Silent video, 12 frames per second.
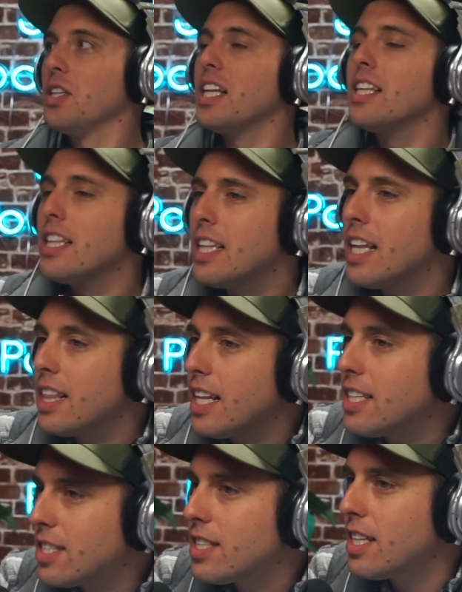
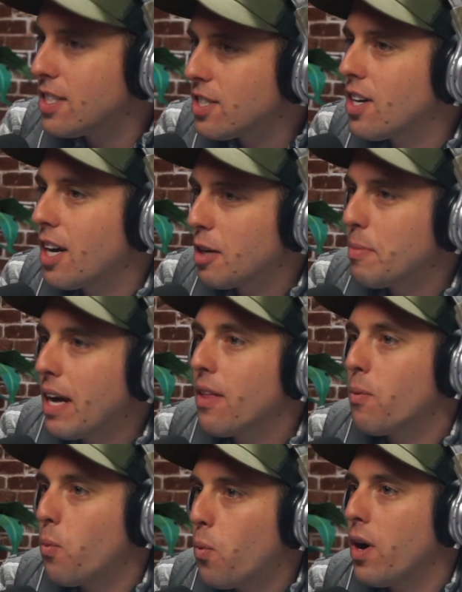let's talk
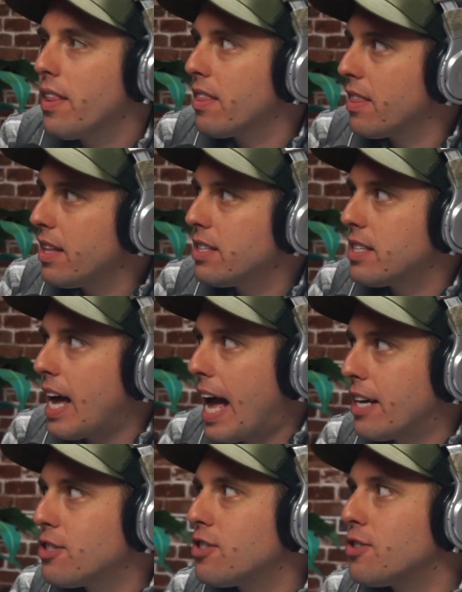about what this
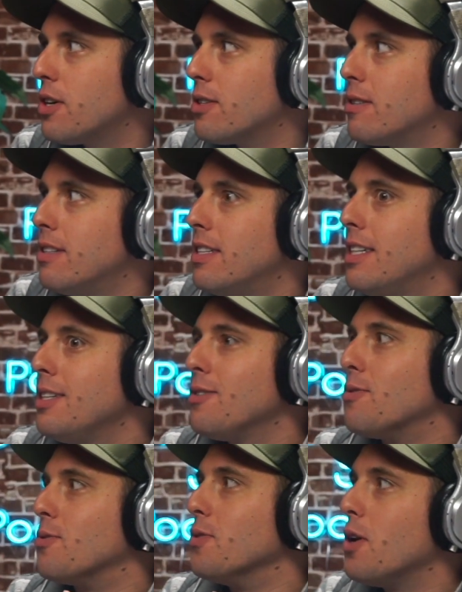Astro
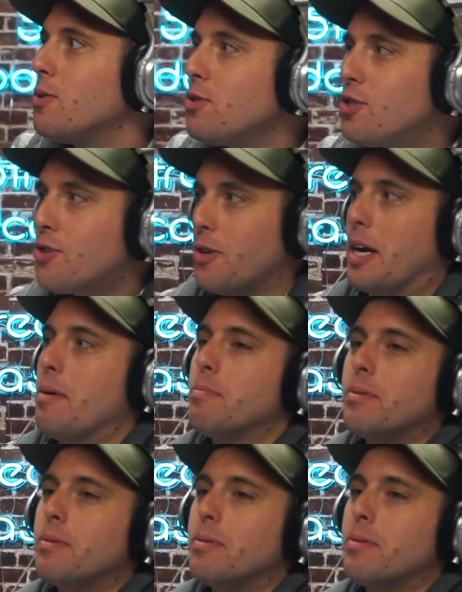road trip